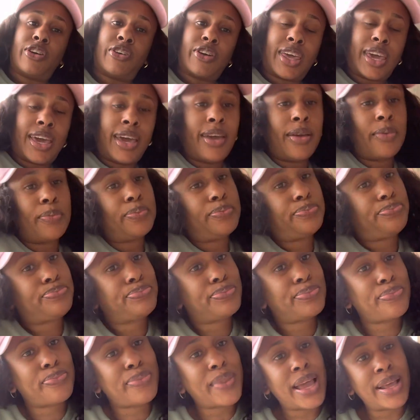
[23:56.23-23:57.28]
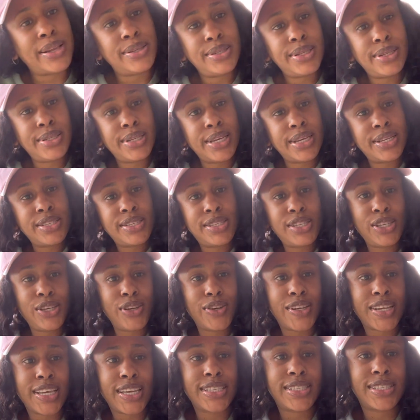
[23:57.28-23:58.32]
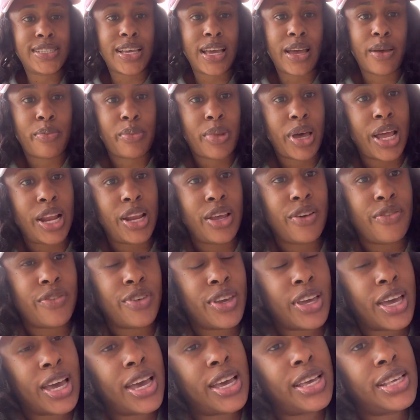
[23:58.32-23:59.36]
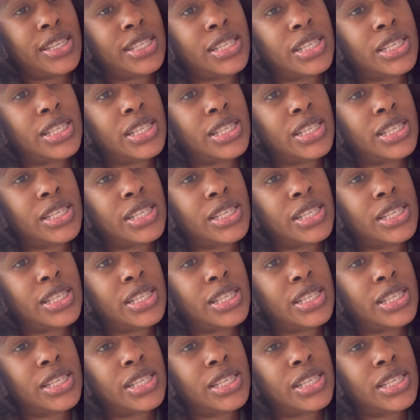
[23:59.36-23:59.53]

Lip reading: okay? Until then, see you next time. I love you guys.